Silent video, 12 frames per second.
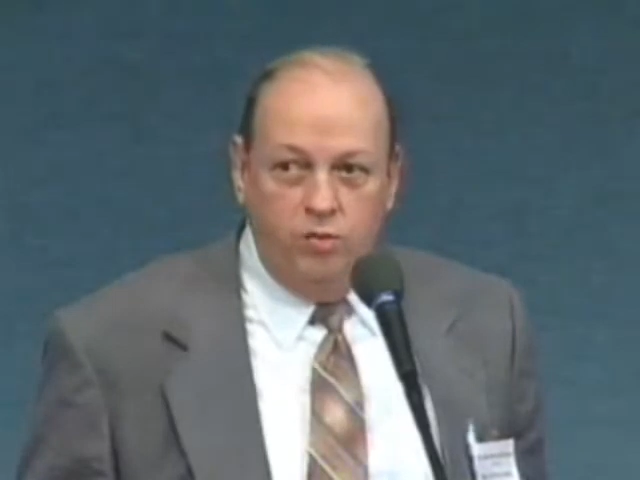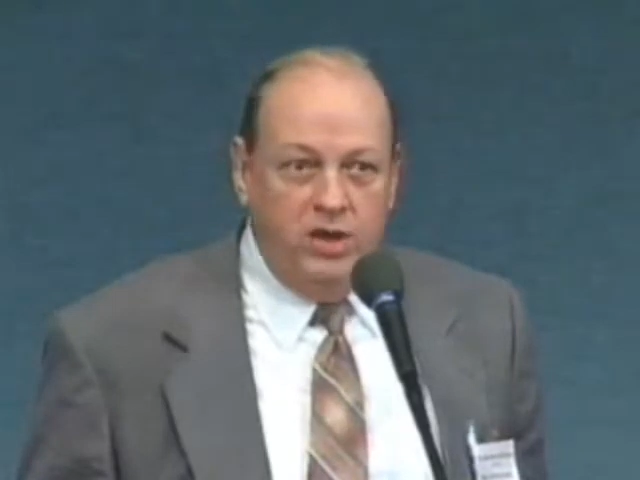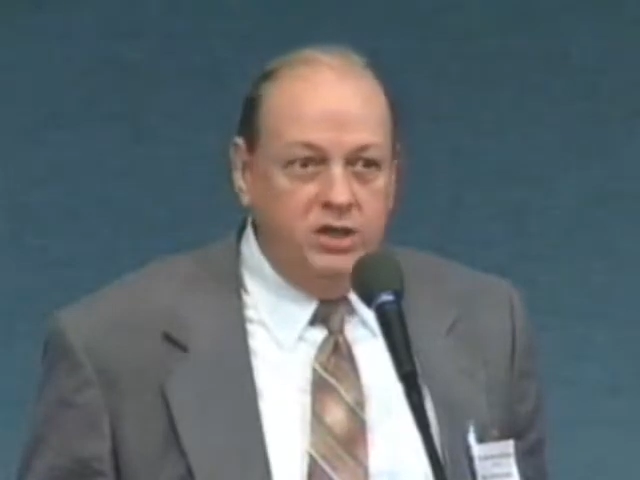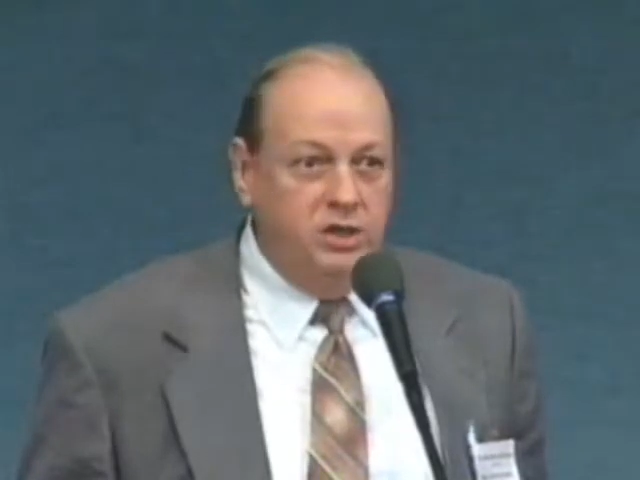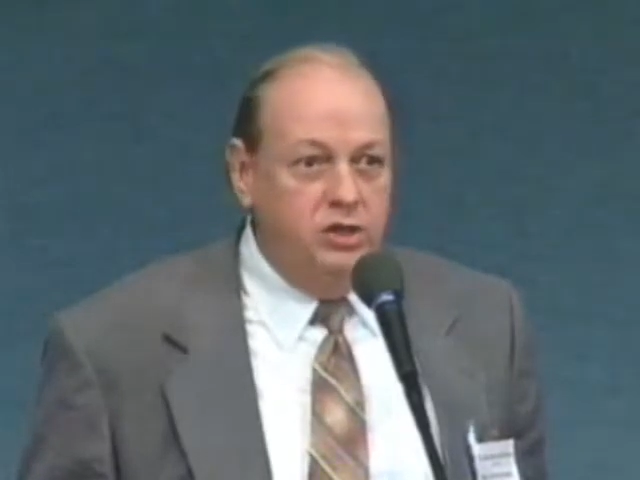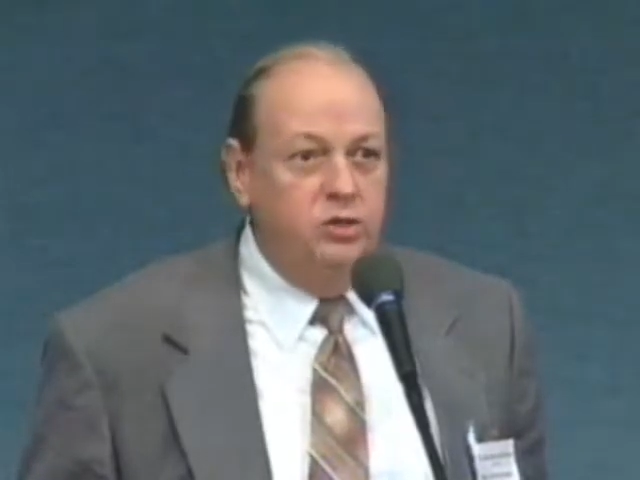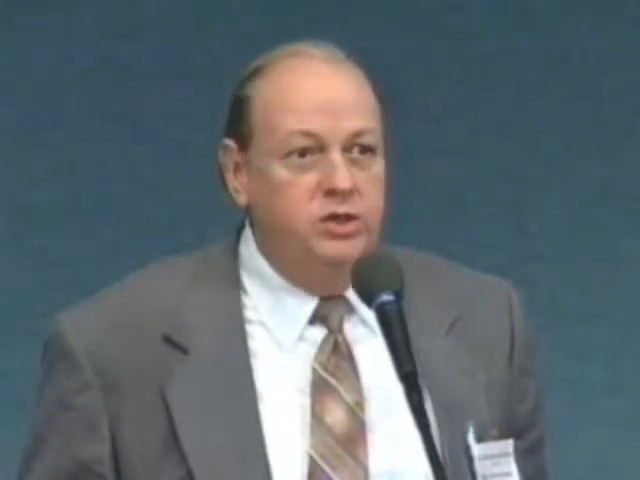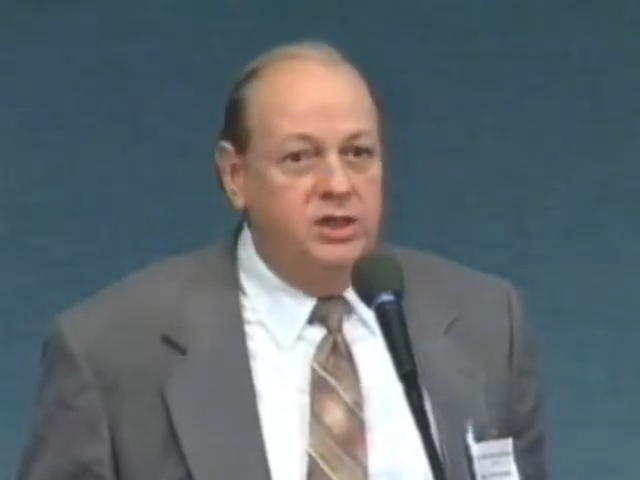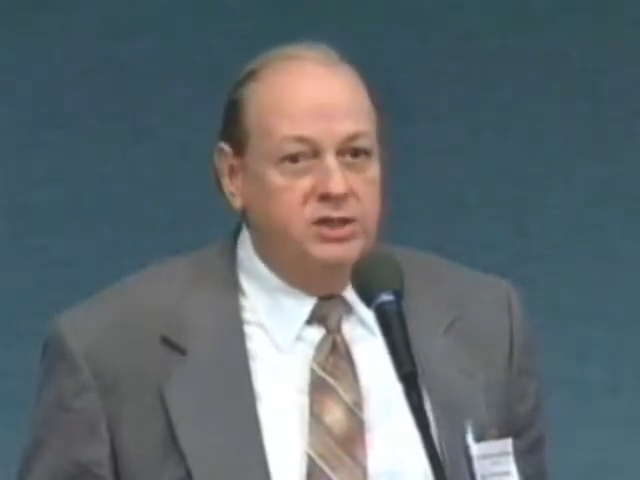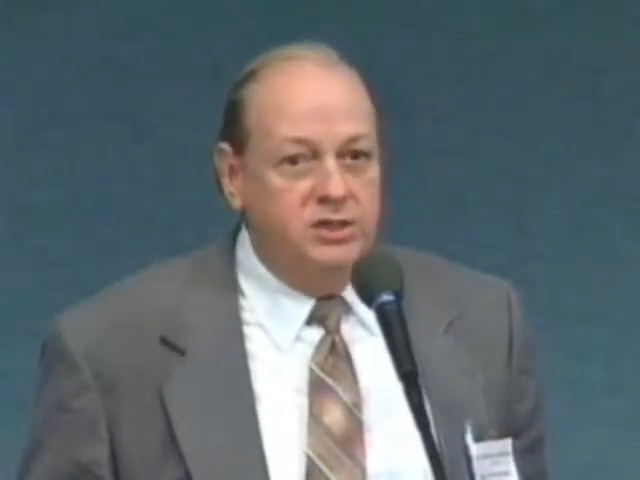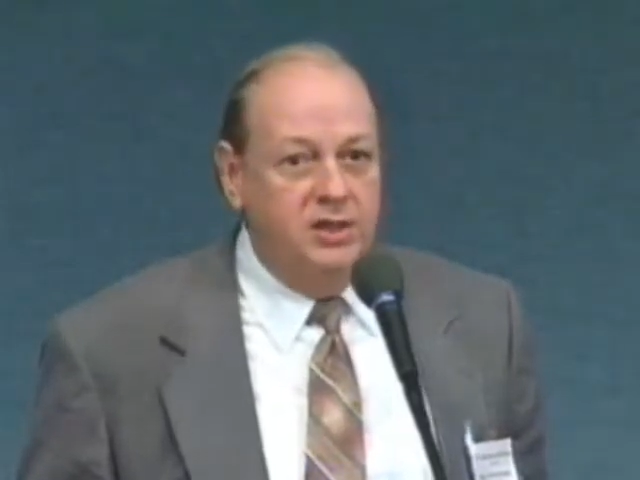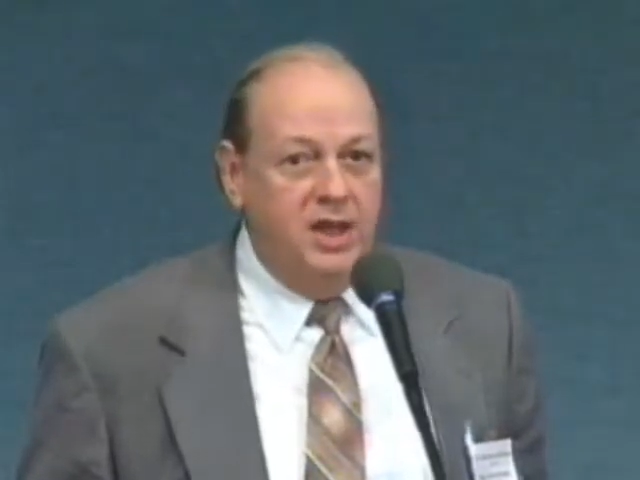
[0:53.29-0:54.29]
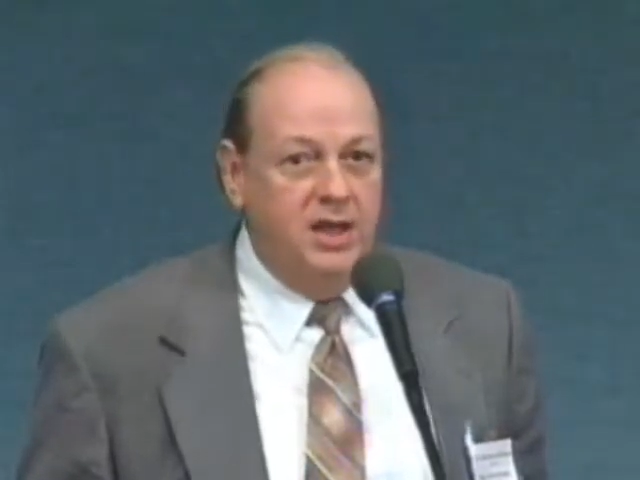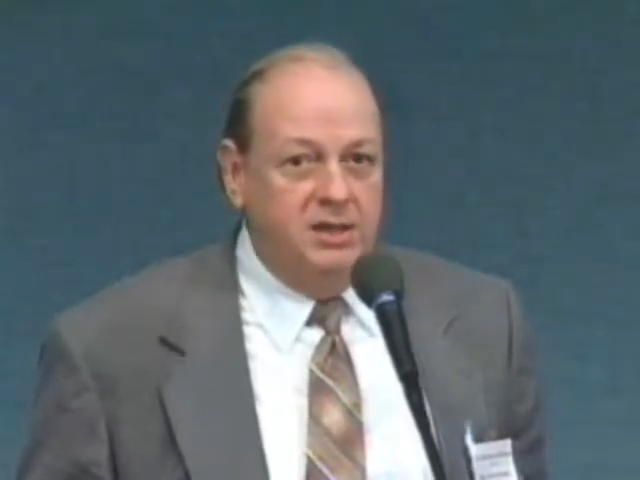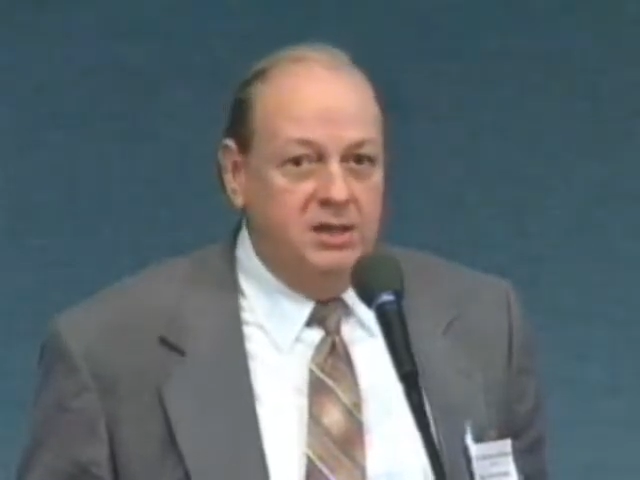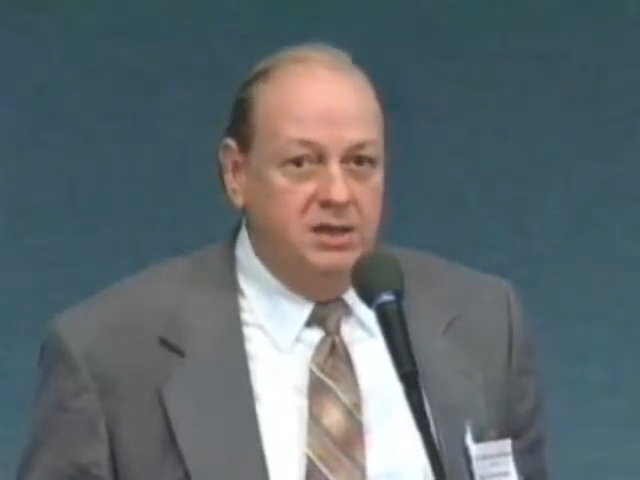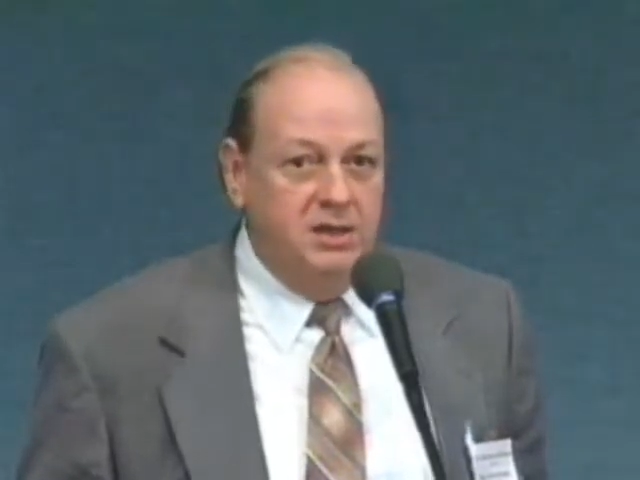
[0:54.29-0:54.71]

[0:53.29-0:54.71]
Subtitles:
and ready to do just that.